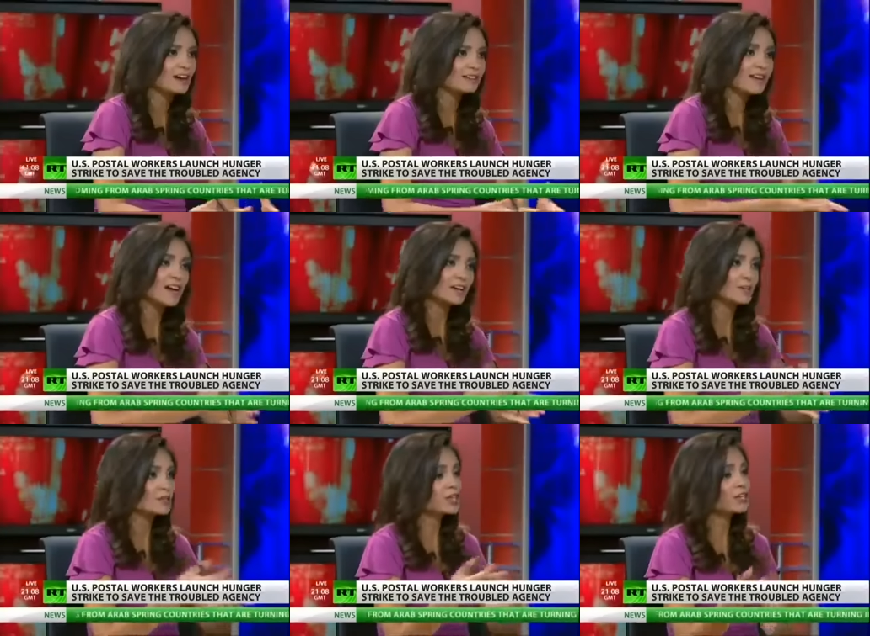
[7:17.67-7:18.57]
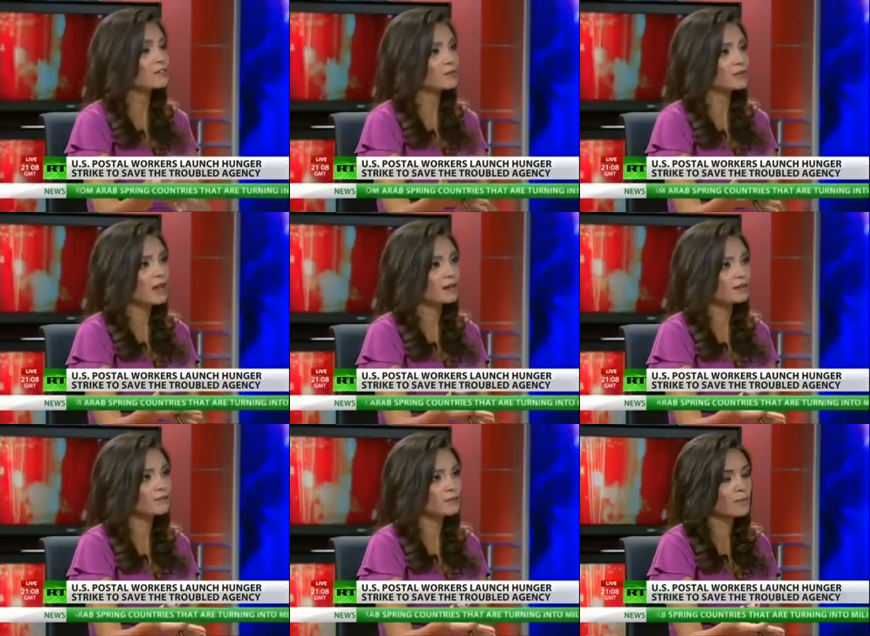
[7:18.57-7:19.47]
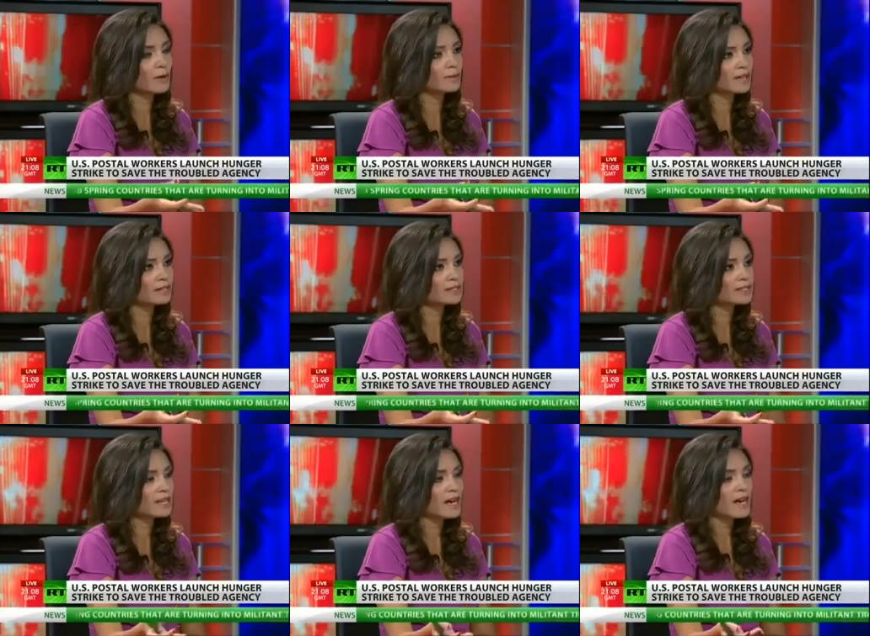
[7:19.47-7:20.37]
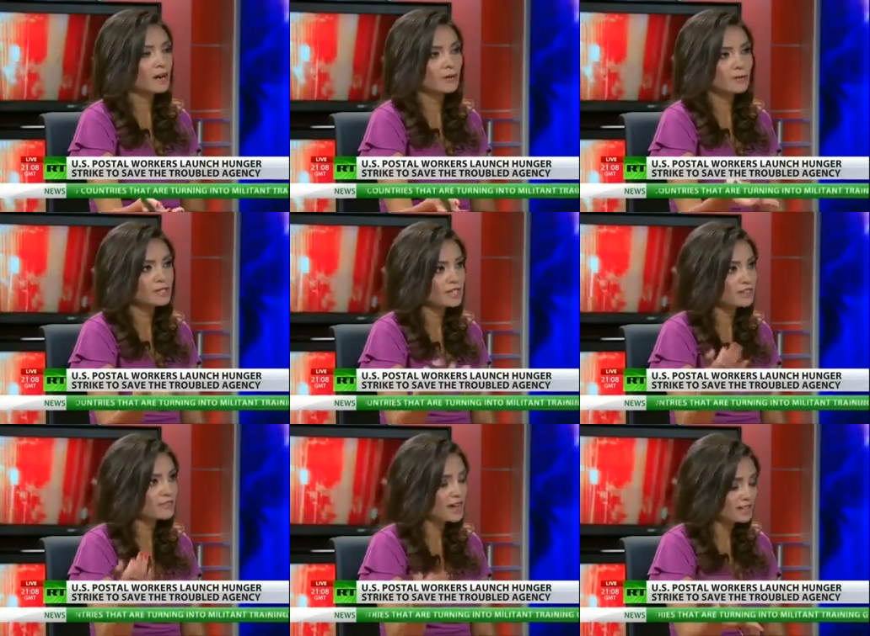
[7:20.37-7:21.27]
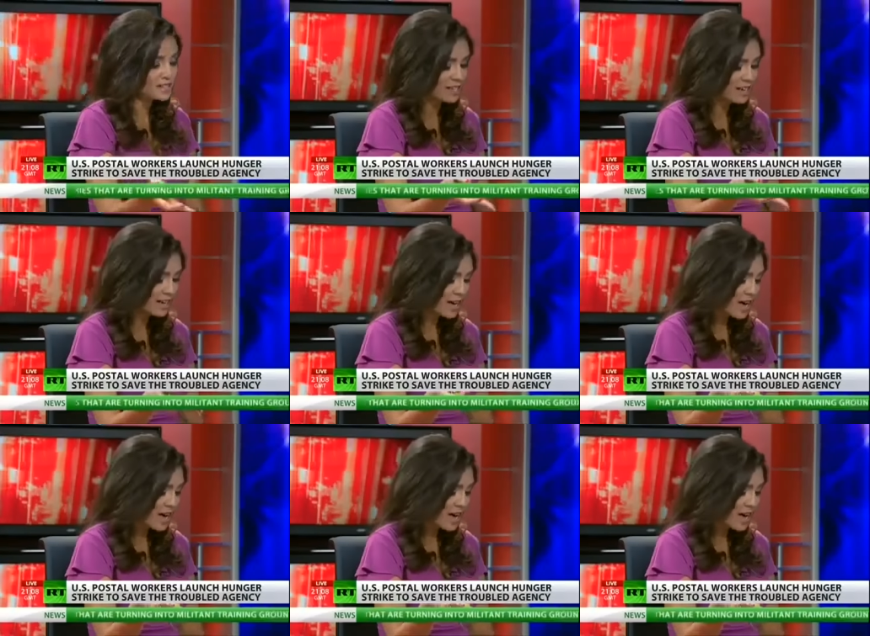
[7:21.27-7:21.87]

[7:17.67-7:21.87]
say, mm -hmm. you, mm-hmm. you, hear from a lot of Republicans, uh, Representative Issa,